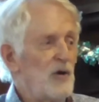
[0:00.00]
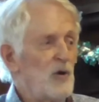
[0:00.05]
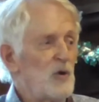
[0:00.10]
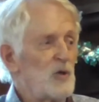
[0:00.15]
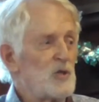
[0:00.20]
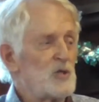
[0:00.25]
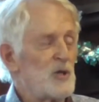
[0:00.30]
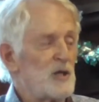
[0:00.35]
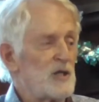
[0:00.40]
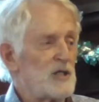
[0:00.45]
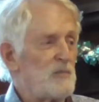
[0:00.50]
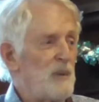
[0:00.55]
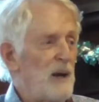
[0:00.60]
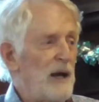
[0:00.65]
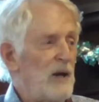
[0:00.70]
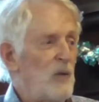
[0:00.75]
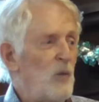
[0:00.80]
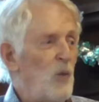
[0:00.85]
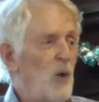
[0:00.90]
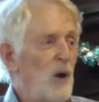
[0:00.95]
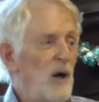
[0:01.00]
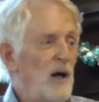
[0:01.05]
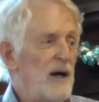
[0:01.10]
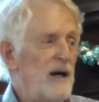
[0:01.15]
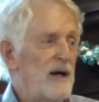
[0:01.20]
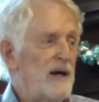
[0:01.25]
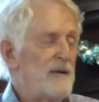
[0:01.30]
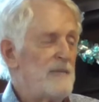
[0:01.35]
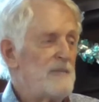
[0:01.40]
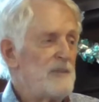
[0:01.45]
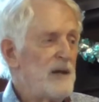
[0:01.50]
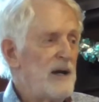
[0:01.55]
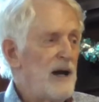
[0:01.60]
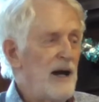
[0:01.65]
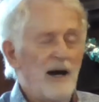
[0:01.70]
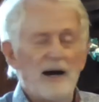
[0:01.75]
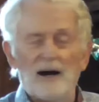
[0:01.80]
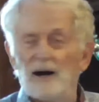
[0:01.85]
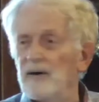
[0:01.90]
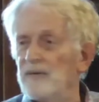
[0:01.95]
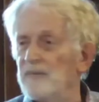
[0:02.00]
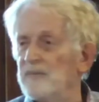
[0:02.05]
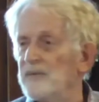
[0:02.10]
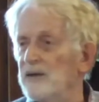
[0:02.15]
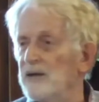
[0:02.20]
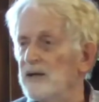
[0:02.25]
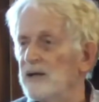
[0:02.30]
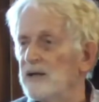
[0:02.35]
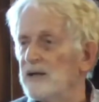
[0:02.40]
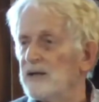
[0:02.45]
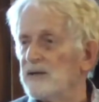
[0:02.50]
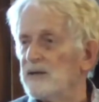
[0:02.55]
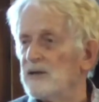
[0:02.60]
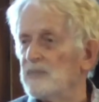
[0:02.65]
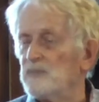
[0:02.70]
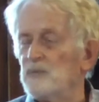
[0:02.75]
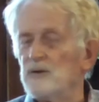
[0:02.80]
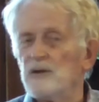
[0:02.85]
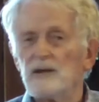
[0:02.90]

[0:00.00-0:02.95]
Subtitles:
also explained why the